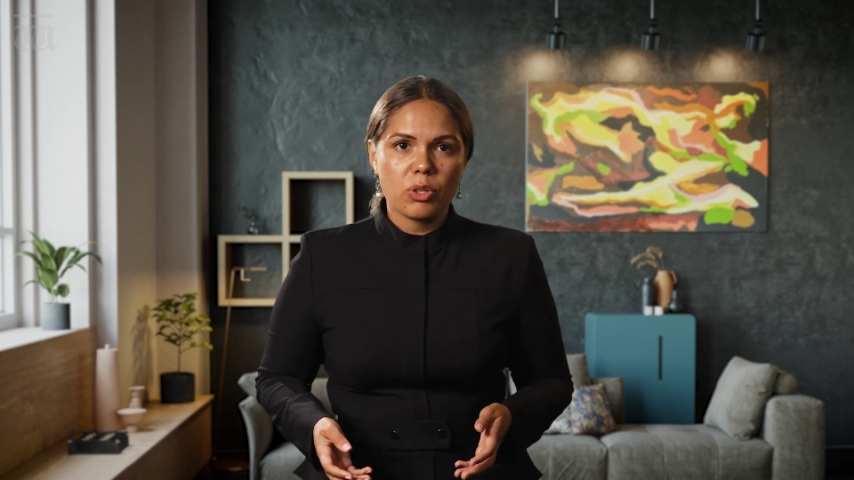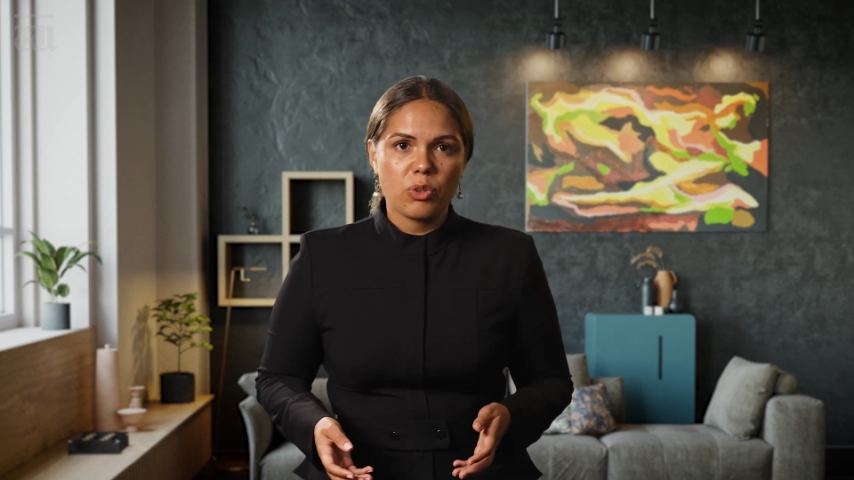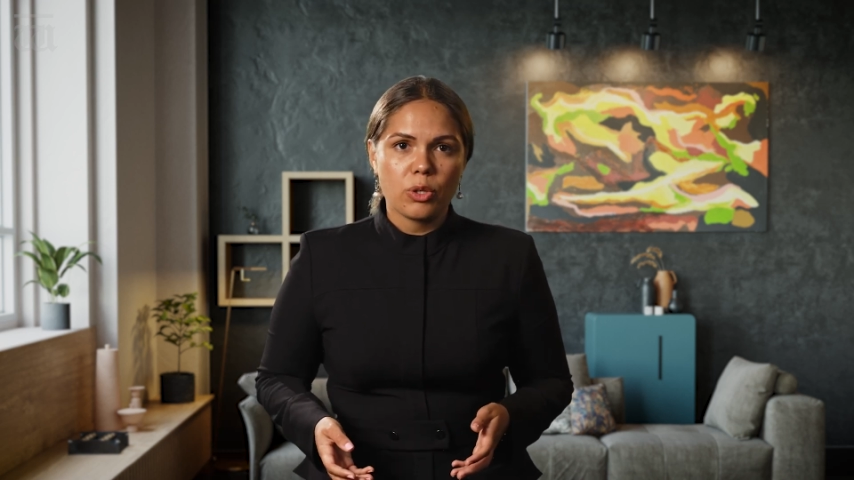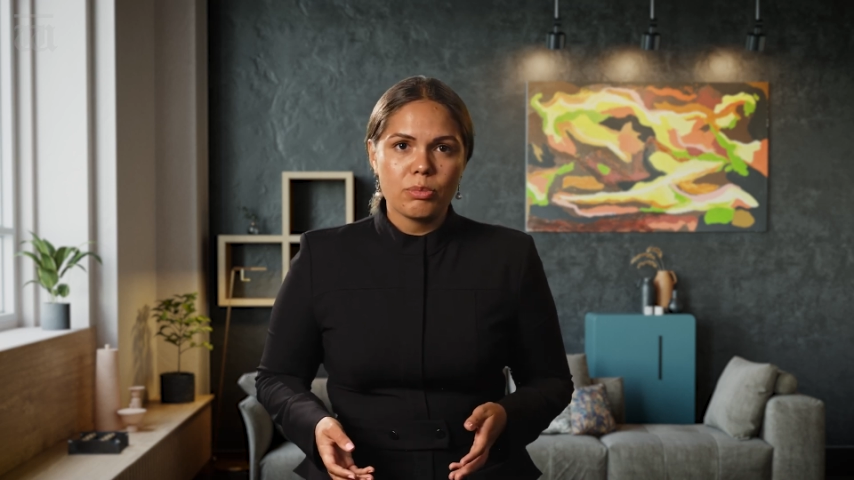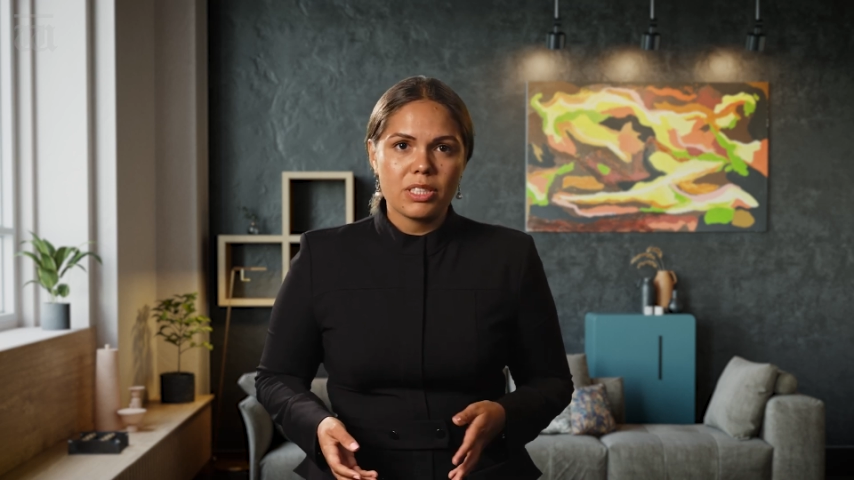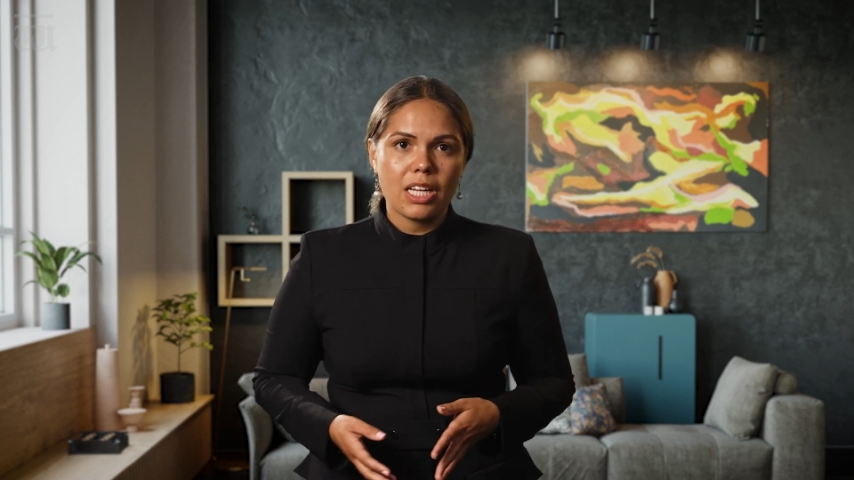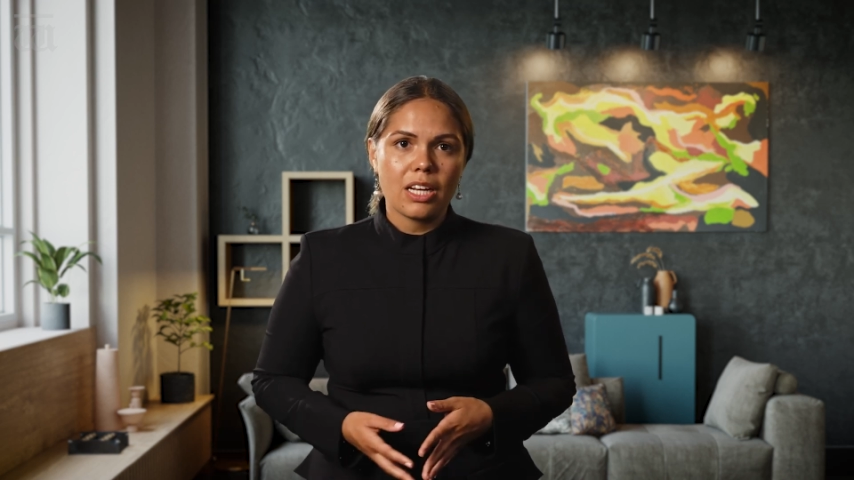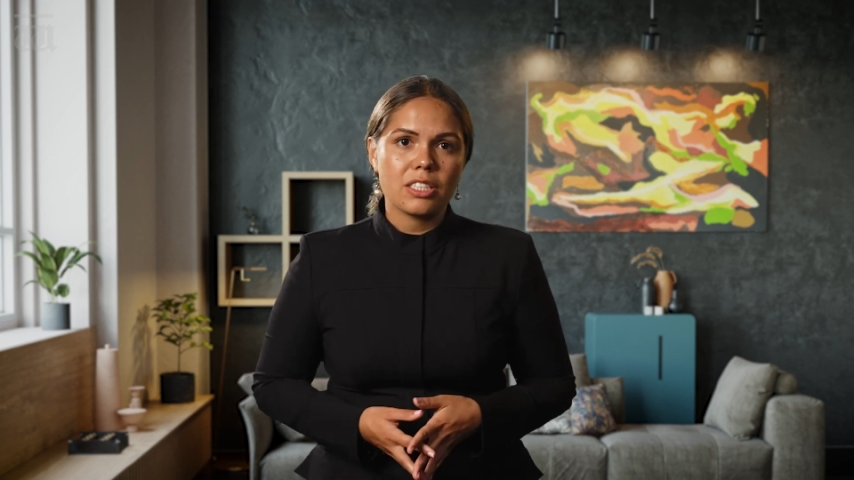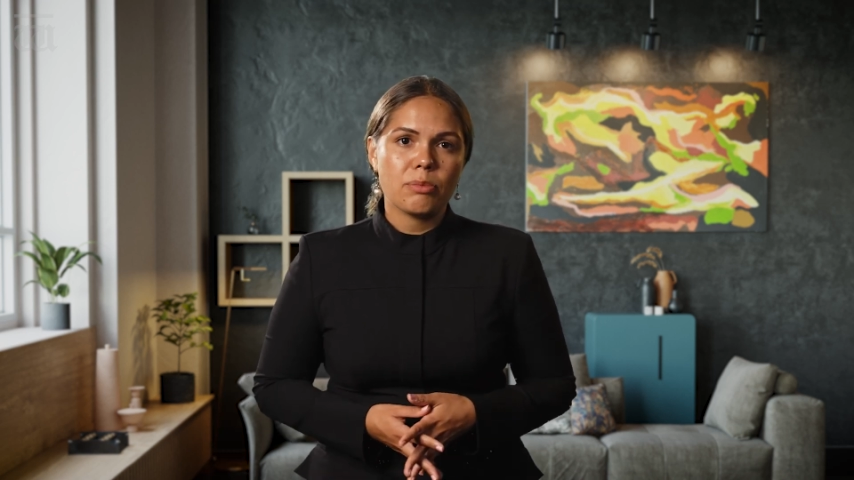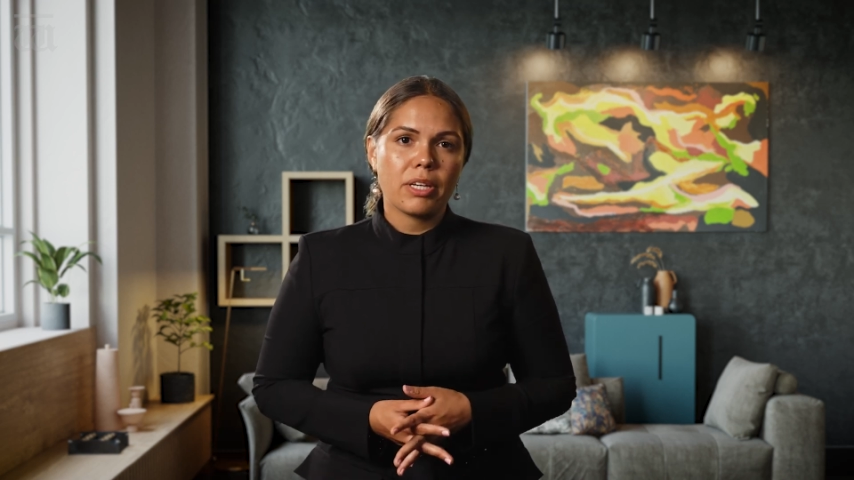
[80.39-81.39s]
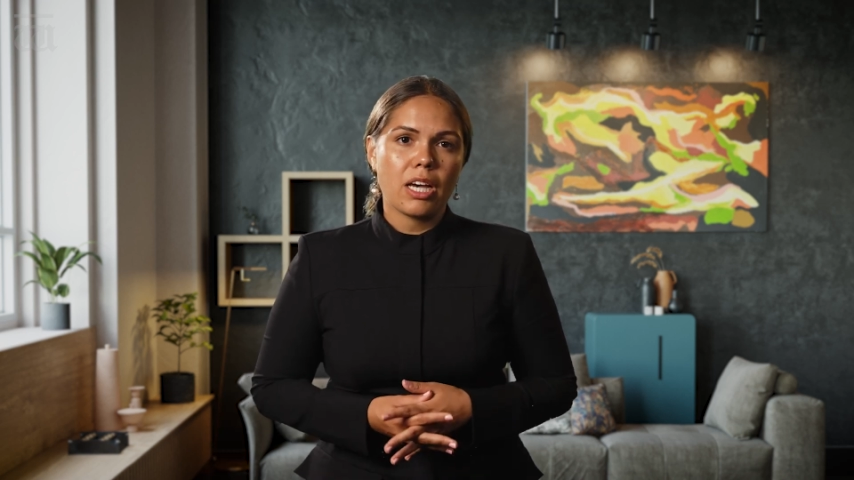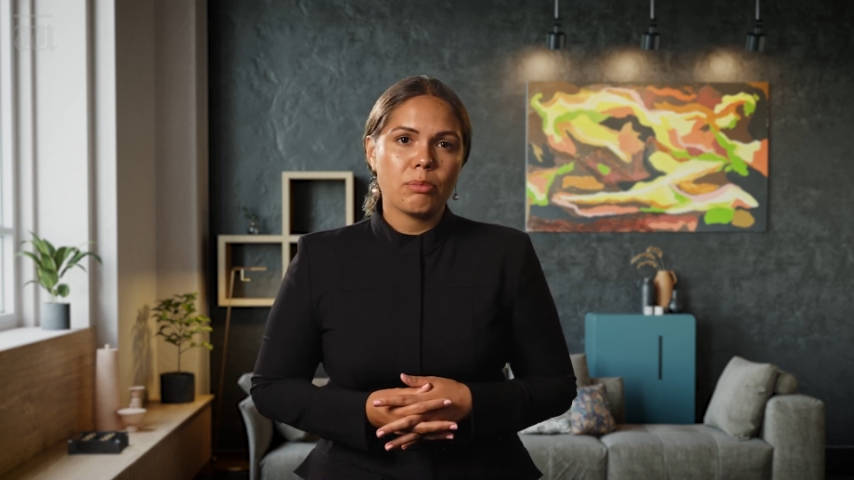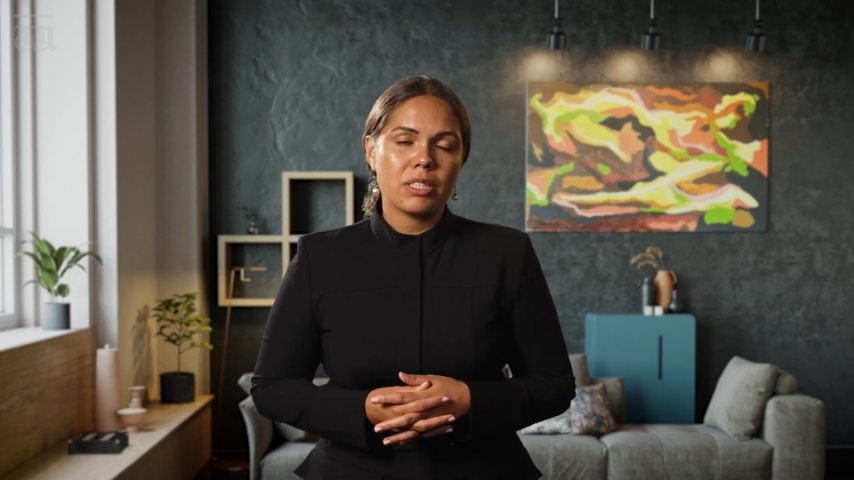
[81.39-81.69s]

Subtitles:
groups started to become